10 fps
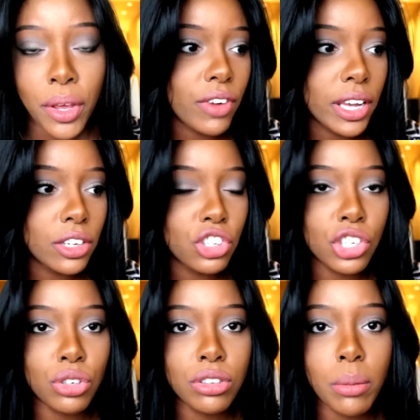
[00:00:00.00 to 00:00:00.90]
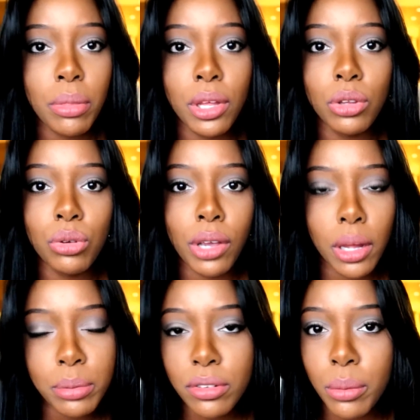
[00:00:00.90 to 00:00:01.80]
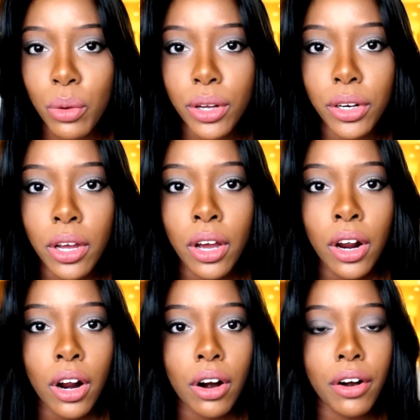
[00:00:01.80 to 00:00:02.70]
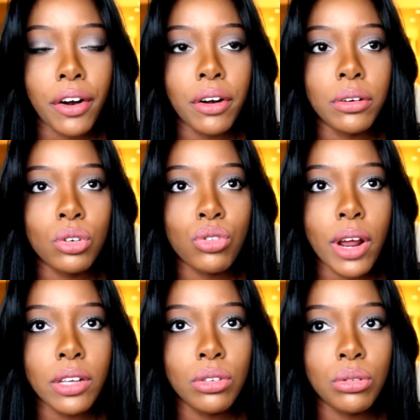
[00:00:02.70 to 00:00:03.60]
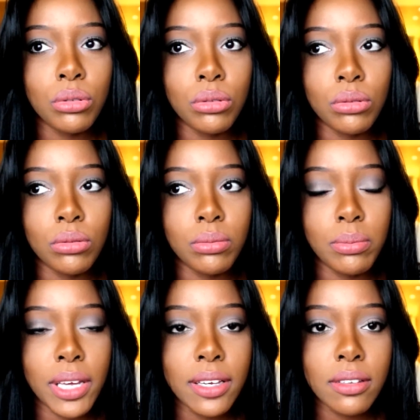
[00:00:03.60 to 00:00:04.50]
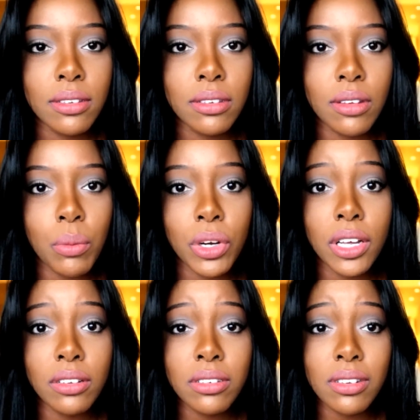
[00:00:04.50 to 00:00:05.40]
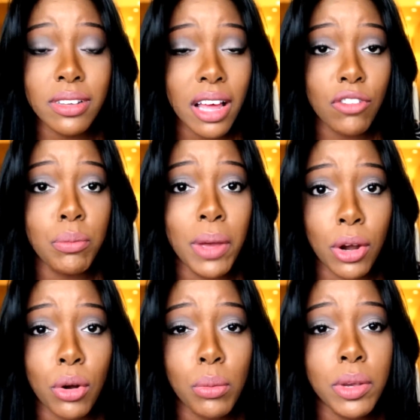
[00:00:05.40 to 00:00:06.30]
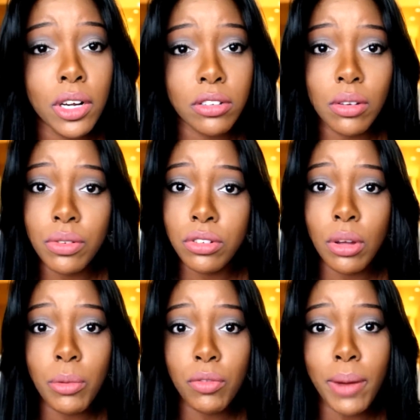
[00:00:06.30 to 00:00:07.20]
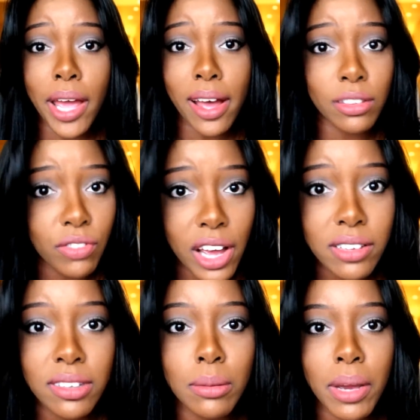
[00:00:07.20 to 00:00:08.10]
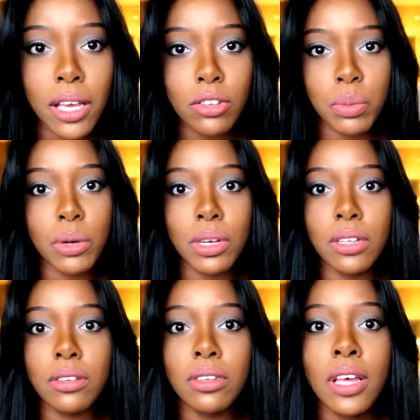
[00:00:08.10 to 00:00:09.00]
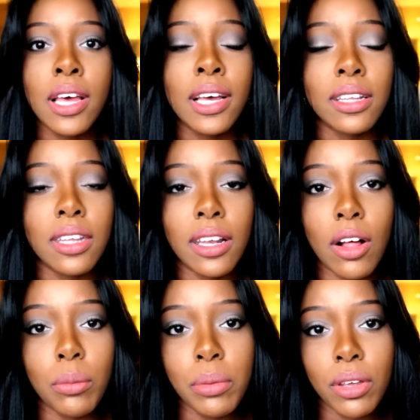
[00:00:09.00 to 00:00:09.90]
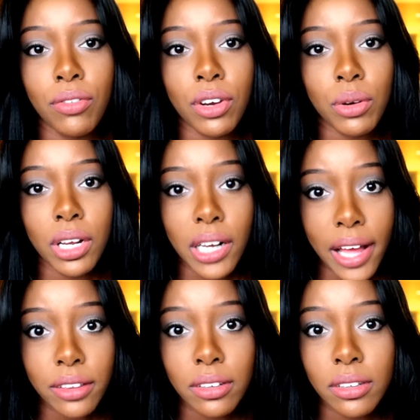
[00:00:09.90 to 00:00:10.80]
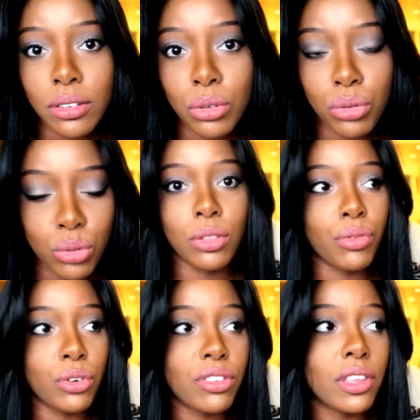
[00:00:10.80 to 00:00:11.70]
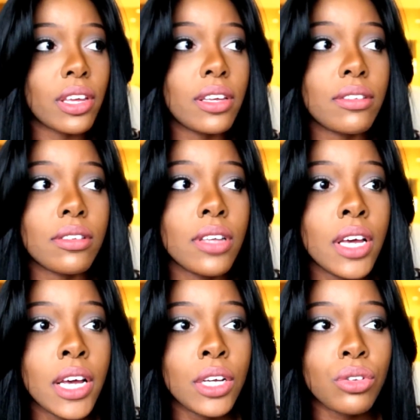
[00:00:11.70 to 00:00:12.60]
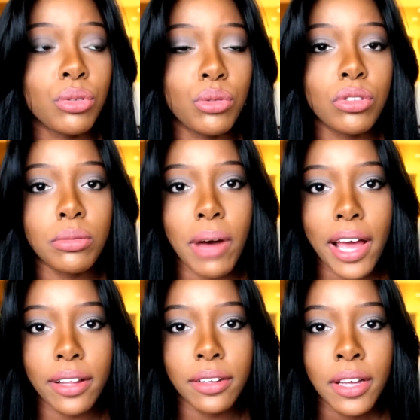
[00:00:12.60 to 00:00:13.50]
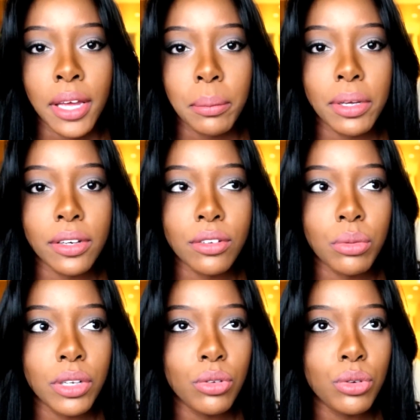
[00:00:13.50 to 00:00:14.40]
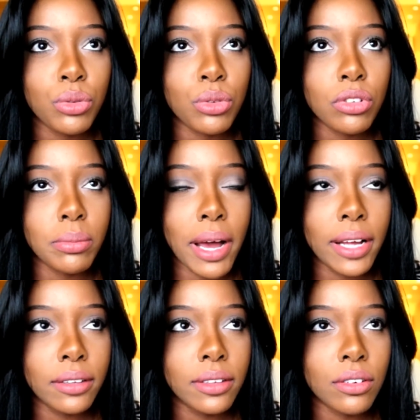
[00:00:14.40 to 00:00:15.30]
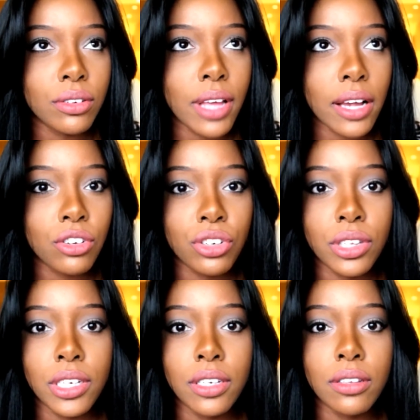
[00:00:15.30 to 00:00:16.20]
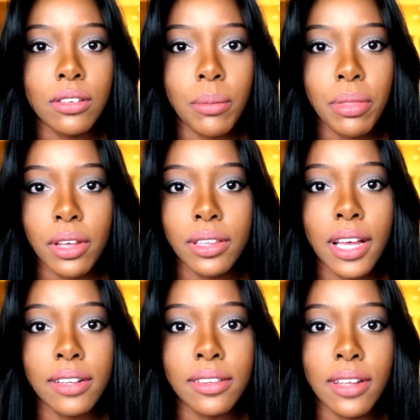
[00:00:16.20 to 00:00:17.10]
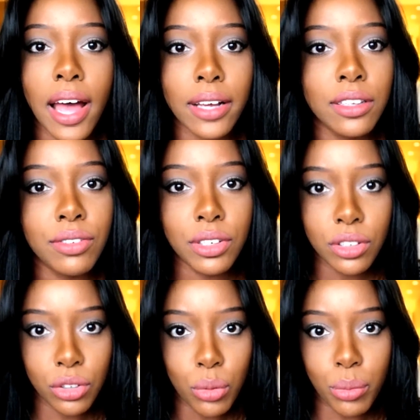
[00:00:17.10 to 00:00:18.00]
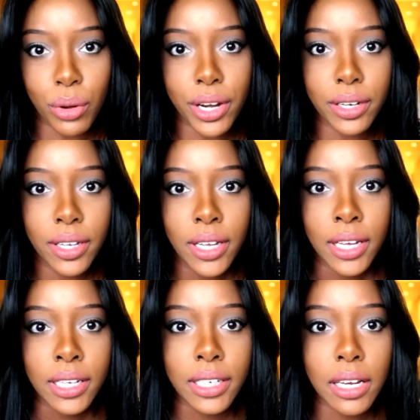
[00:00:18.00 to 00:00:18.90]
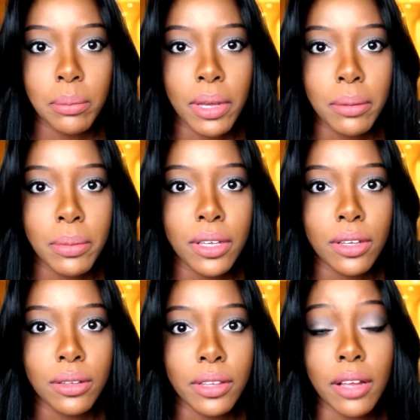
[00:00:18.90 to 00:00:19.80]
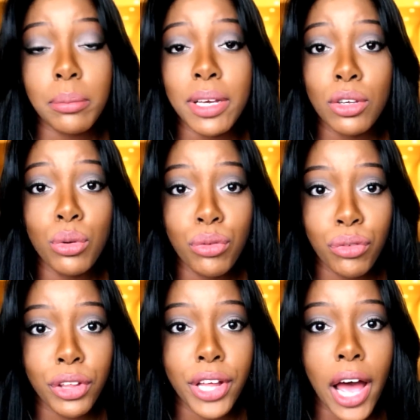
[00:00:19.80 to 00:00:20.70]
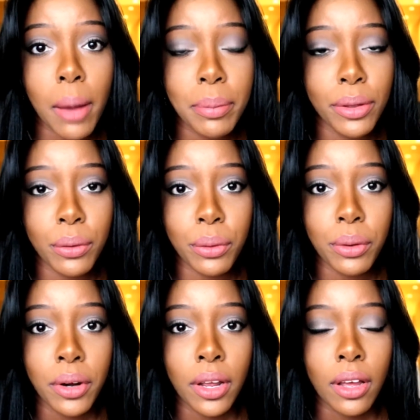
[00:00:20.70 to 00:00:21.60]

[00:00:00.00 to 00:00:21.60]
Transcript: If I can share something to help someone or try to make someone else's life better because of some of my advice and my experience, then I'll be very glad to do. The first thing is to smile, because when you smile, there's actually something that activates in your brain that make you feel happier.